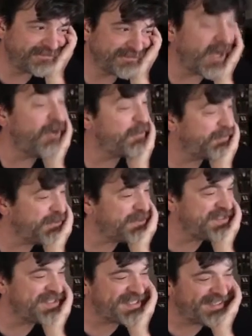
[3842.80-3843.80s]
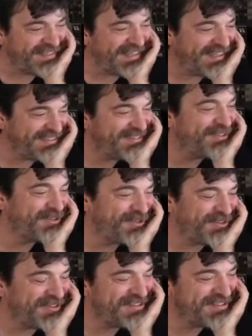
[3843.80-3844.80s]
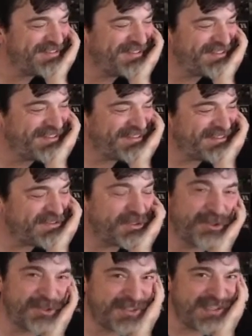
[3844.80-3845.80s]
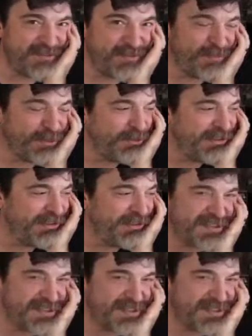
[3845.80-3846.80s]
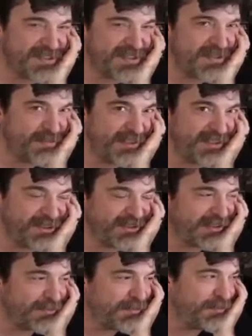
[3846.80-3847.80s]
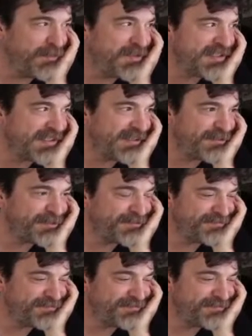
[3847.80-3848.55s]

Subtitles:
Oh, Bruton said that. Cool. Turner Stephen Bruton, everybody. There's somebody to look up the music of.